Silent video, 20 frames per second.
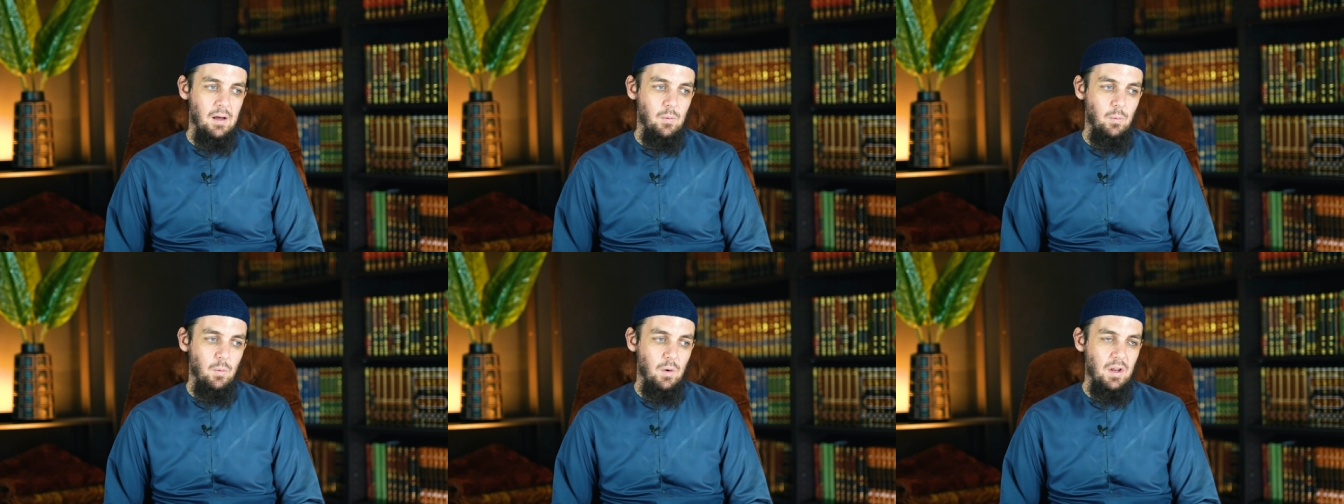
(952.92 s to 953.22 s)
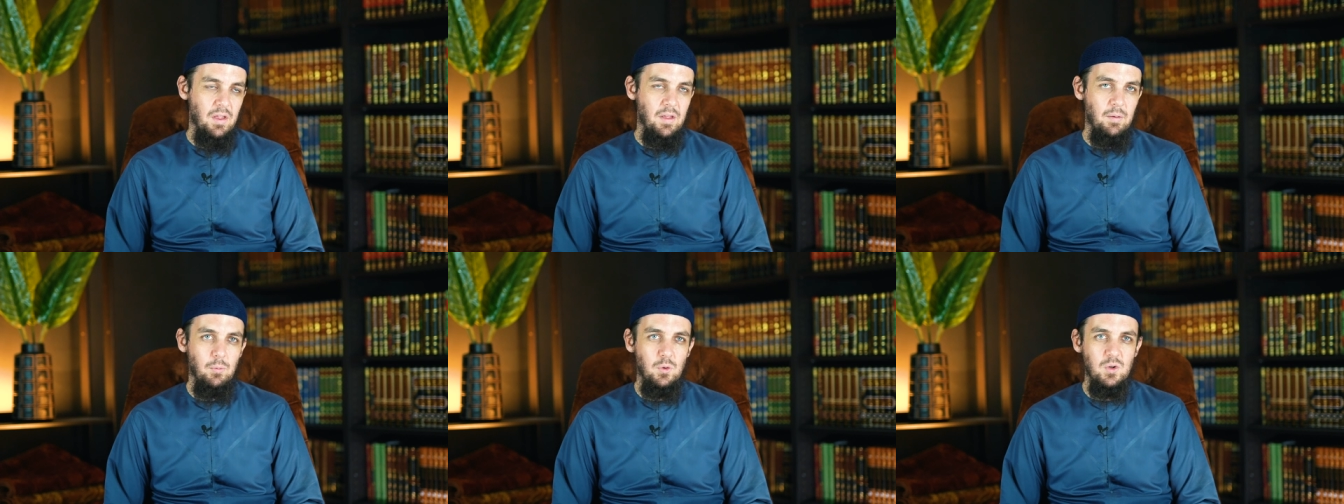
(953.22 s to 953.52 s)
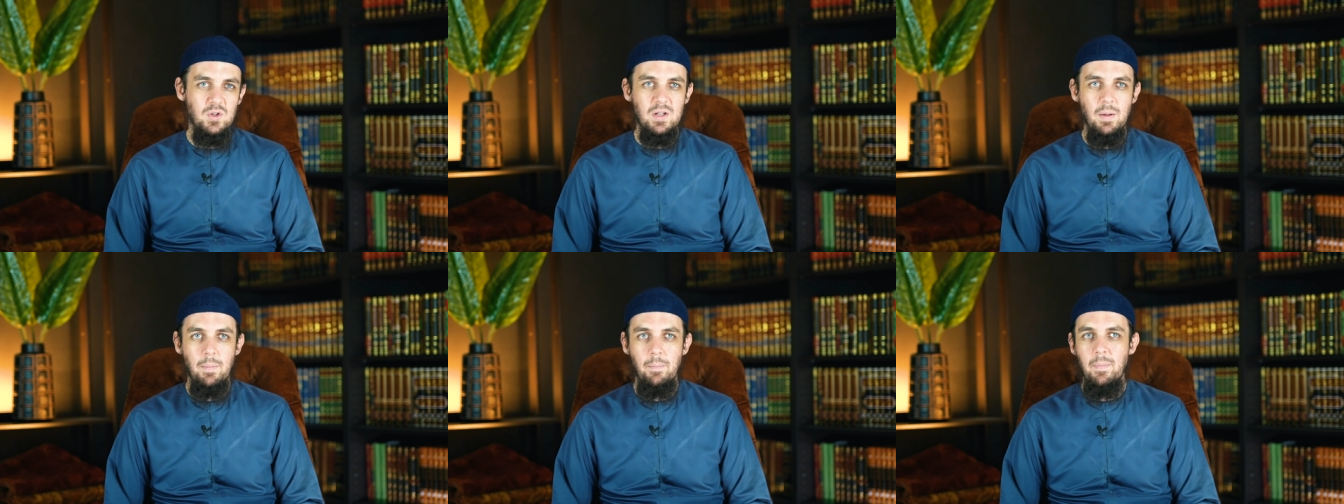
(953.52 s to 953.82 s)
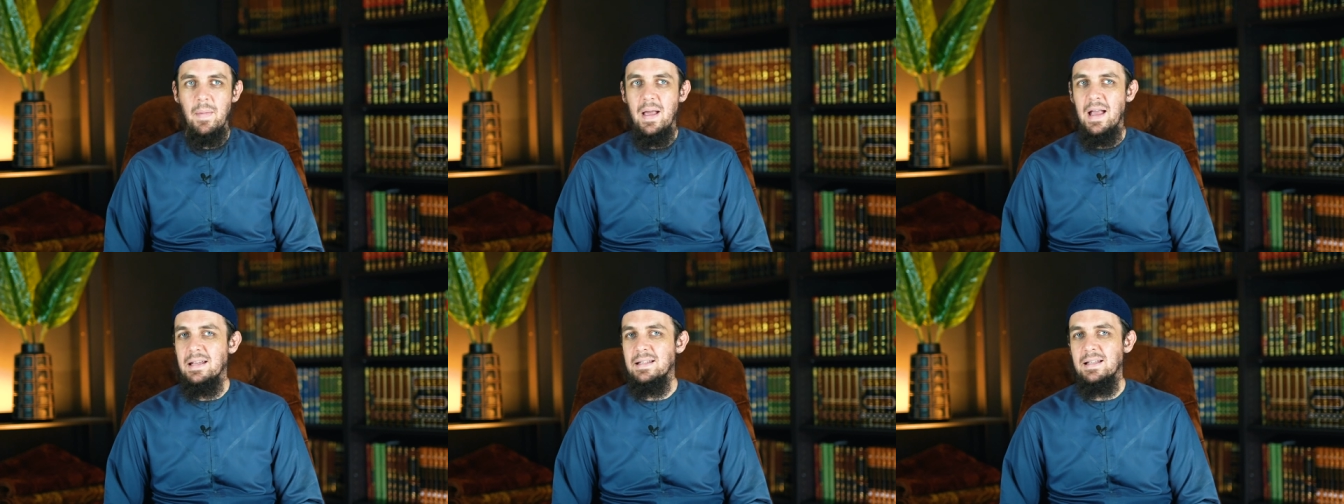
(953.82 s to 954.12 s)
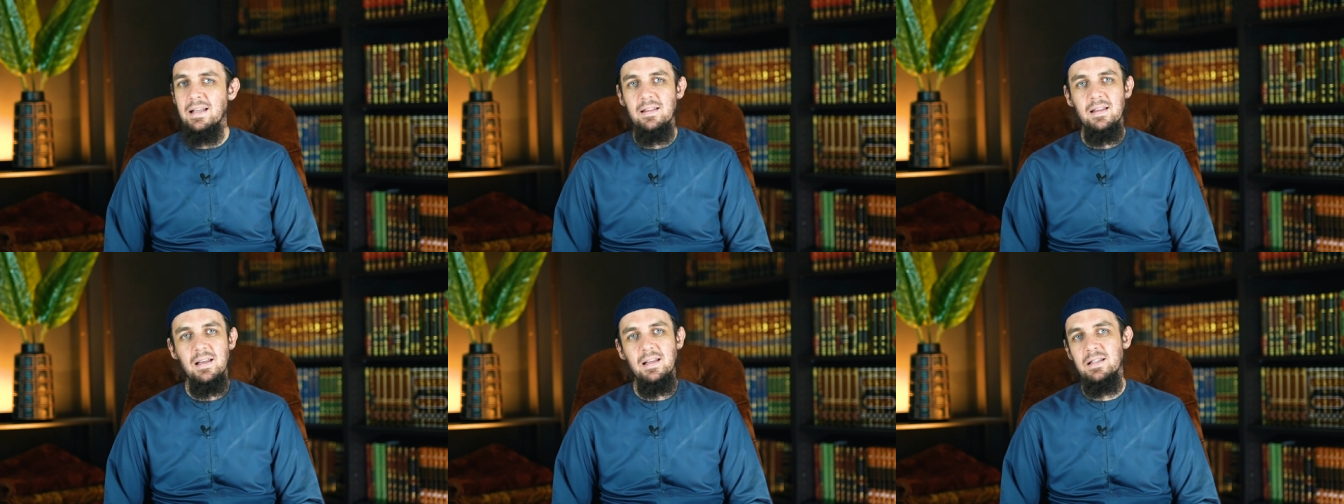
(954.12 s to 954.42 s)
one of the most
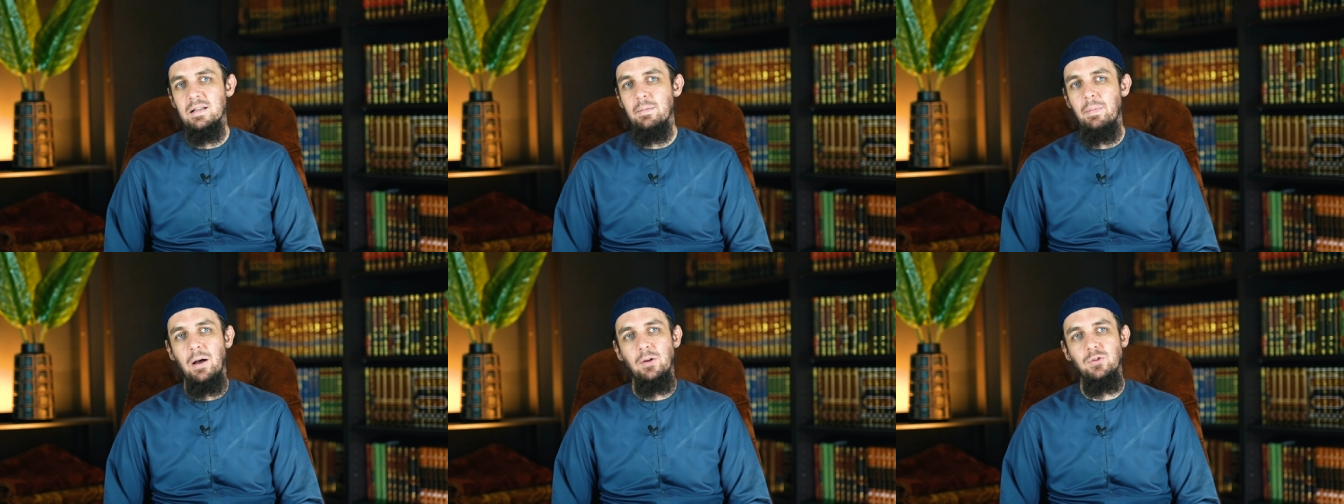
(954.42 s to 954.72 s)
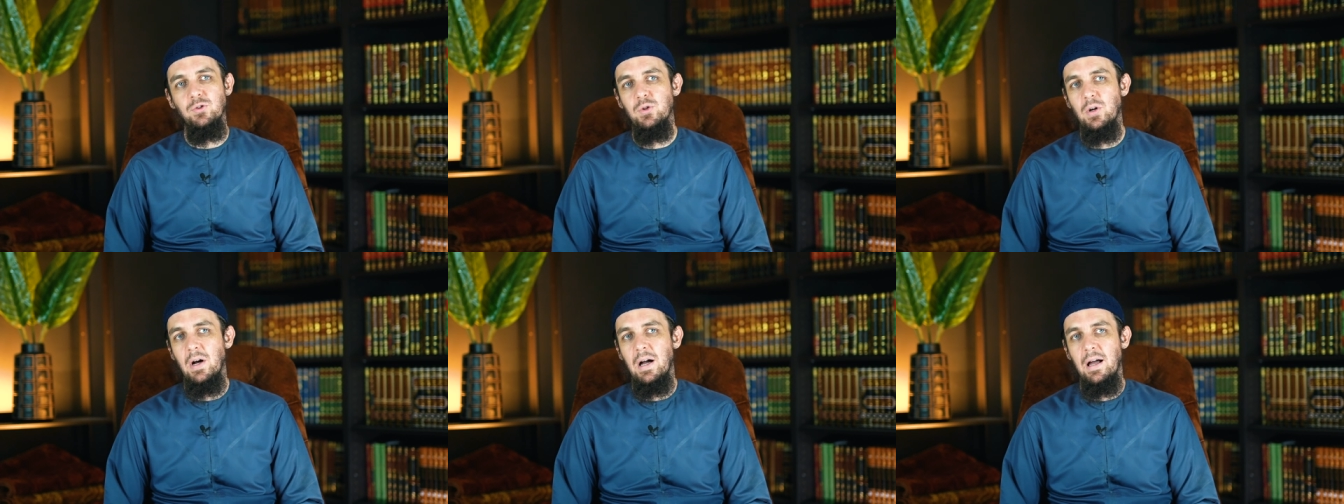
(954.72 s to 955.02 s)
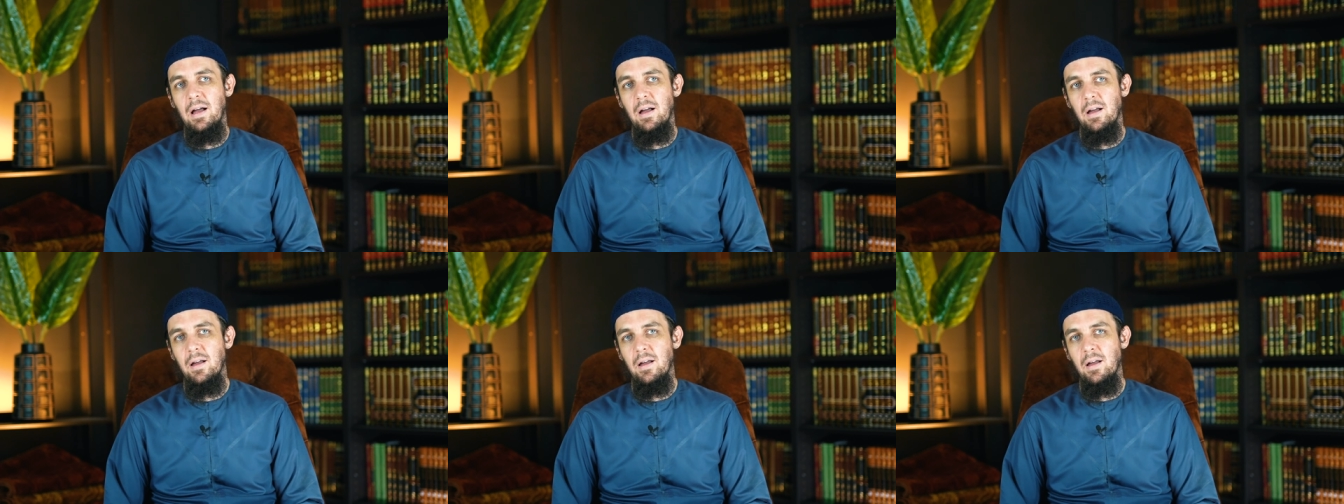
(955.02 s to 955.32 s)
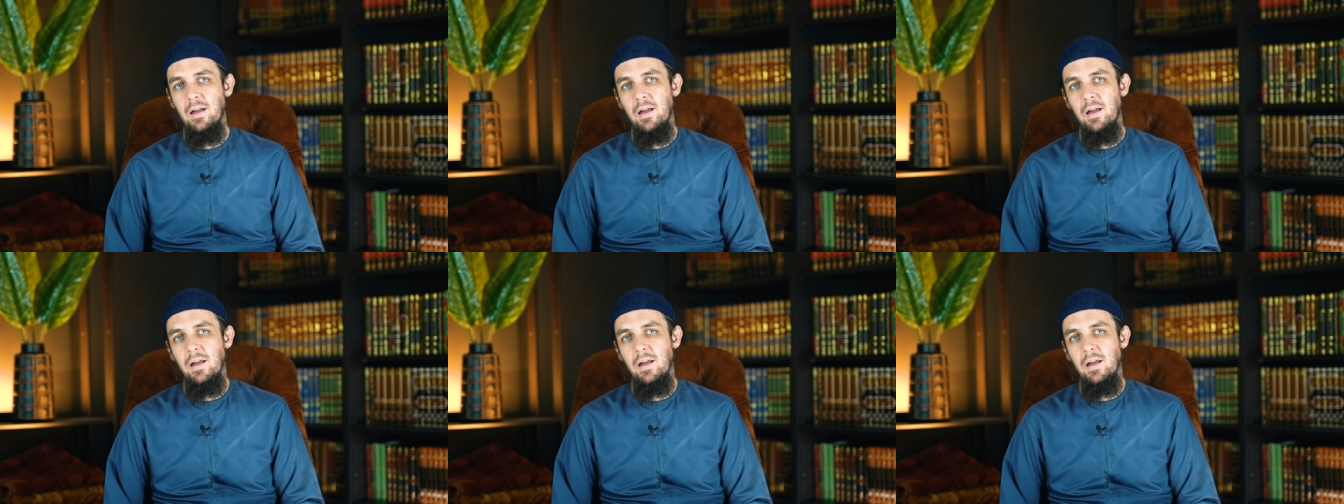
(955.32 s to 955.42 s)
amazing things about dua